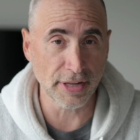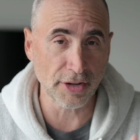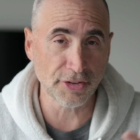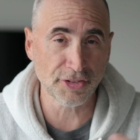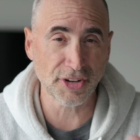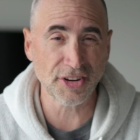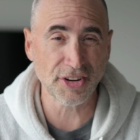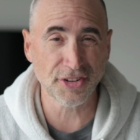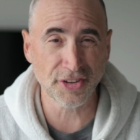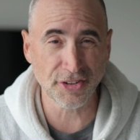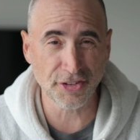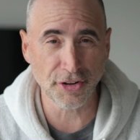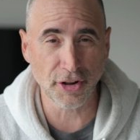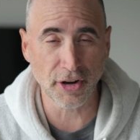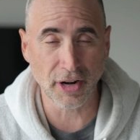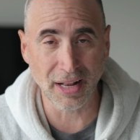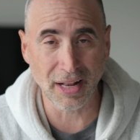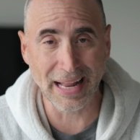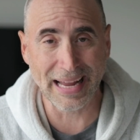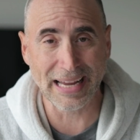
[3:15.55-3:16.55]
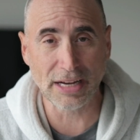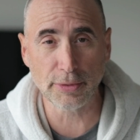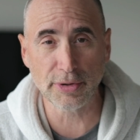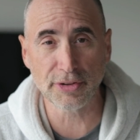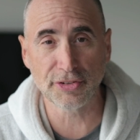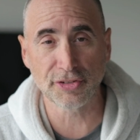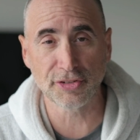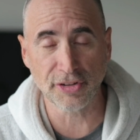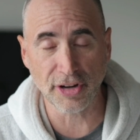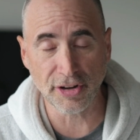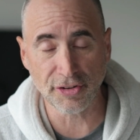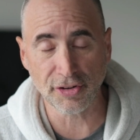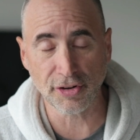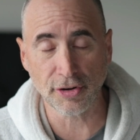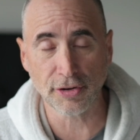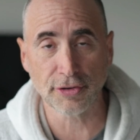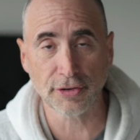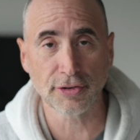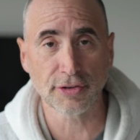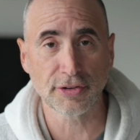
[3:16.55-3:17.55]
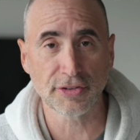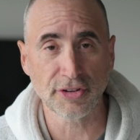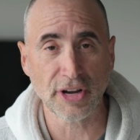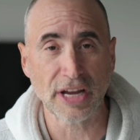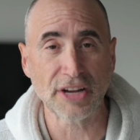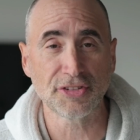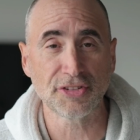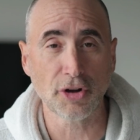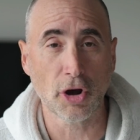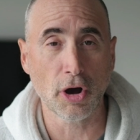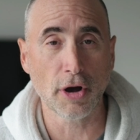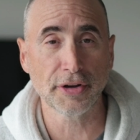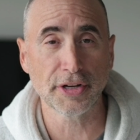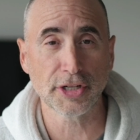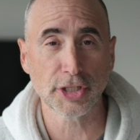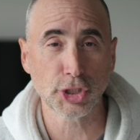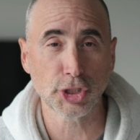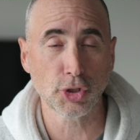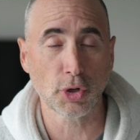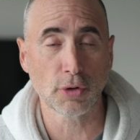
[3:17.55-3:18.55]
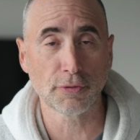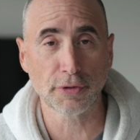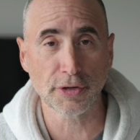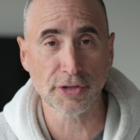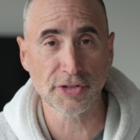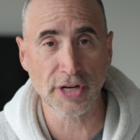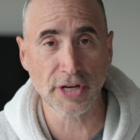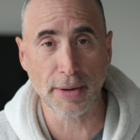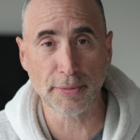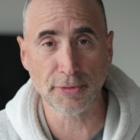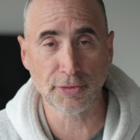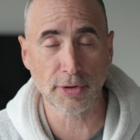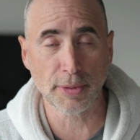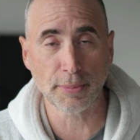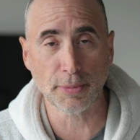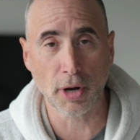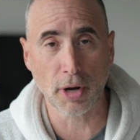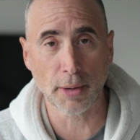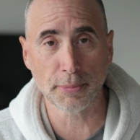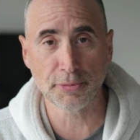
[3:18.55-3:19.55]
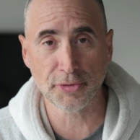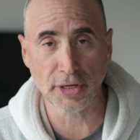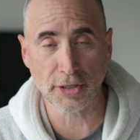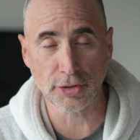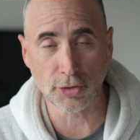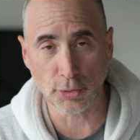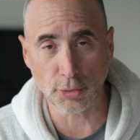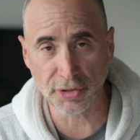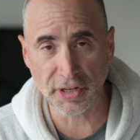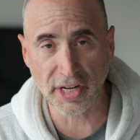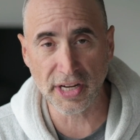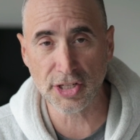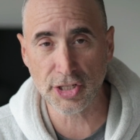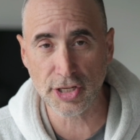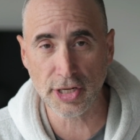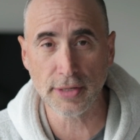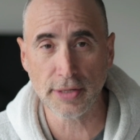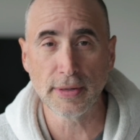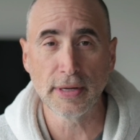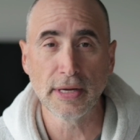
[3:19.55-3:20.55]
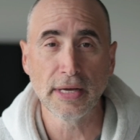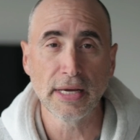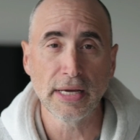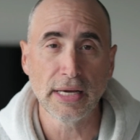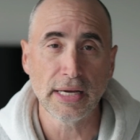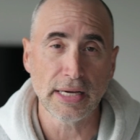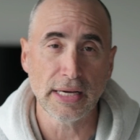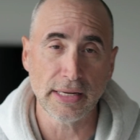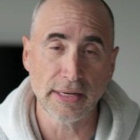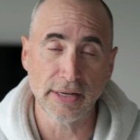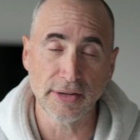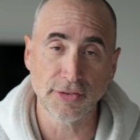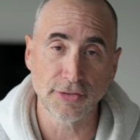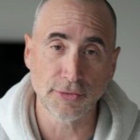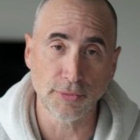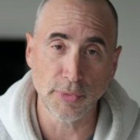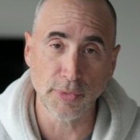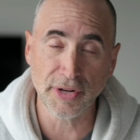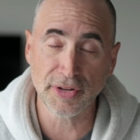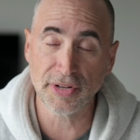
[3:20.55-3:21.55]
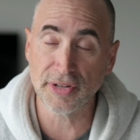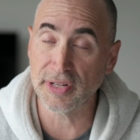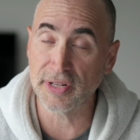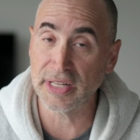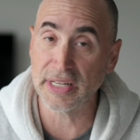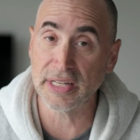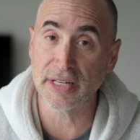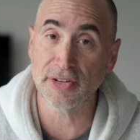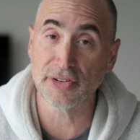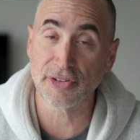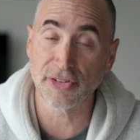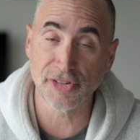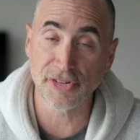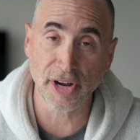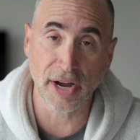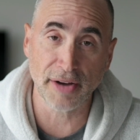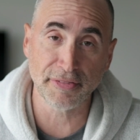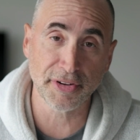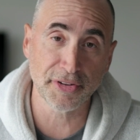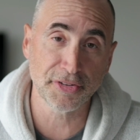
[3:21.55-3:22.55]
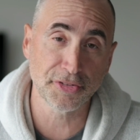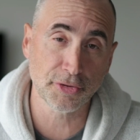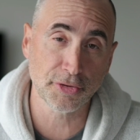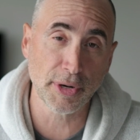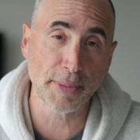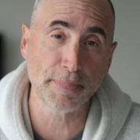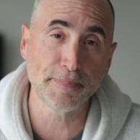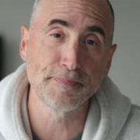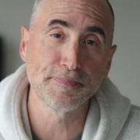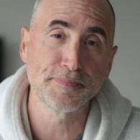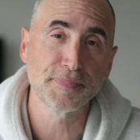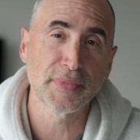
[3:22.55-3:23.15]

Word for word: Now, JSON is not a language. JSON, JSON is short for JavaScript Object Notation. It is written in JavaScript.